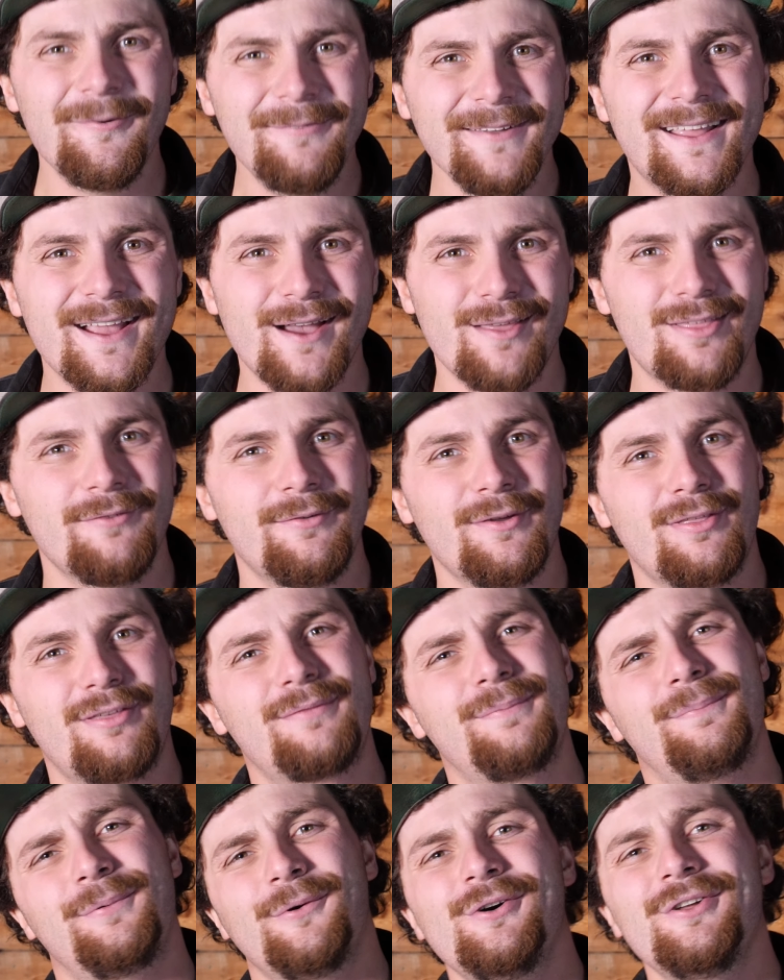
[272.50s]
because of his
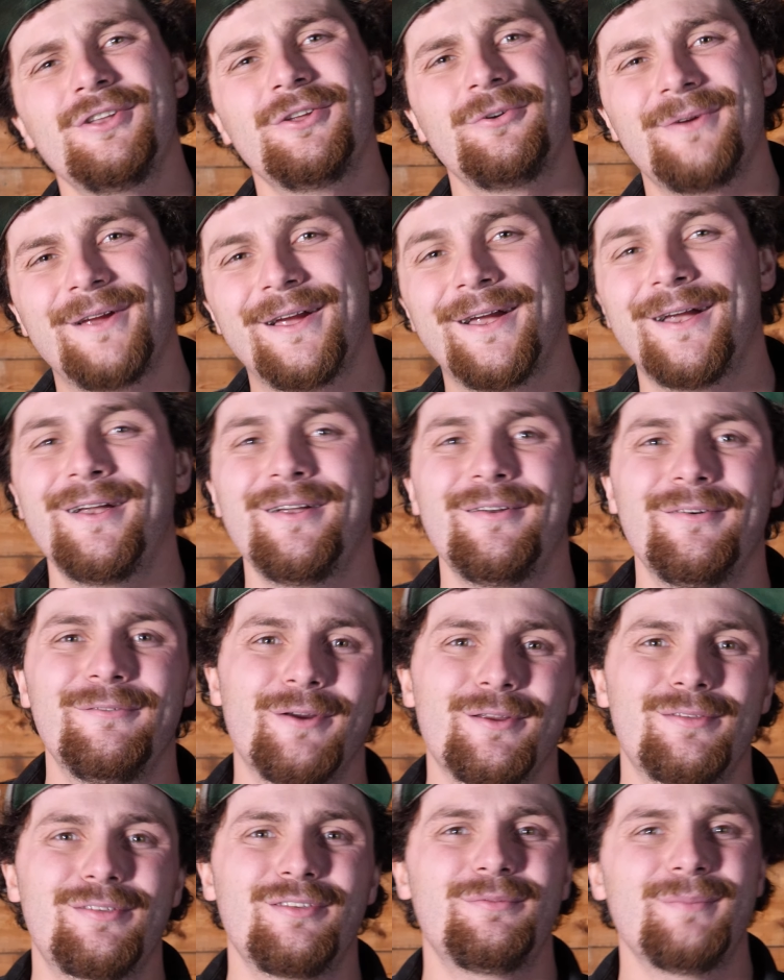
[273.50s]
spool in the rear
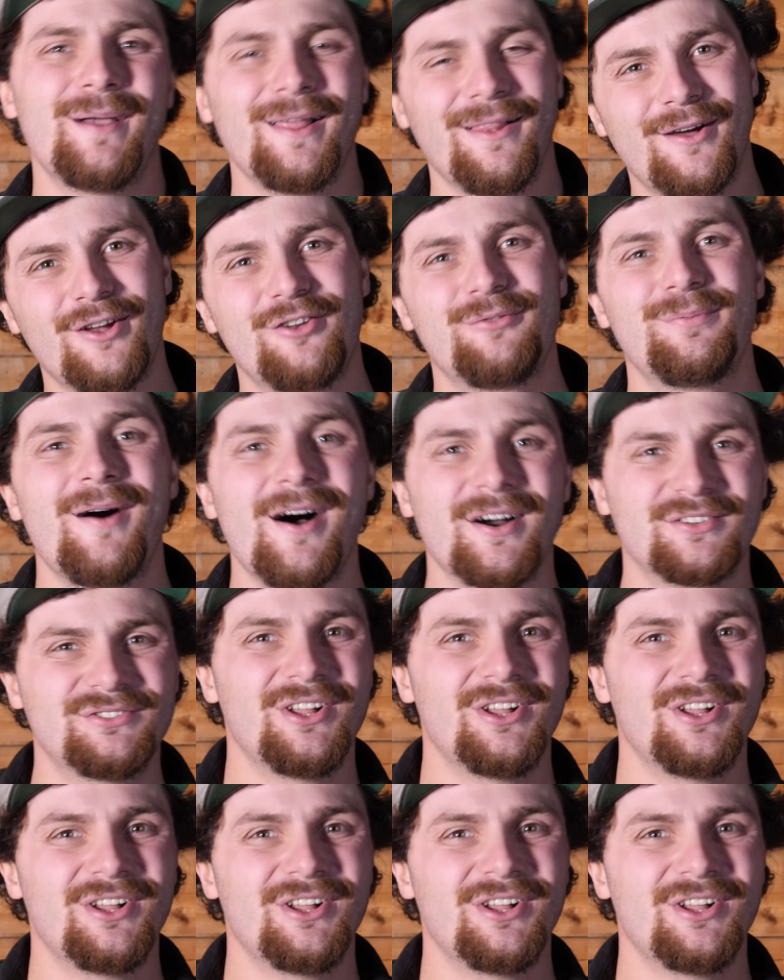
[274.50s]
versus my lunchbox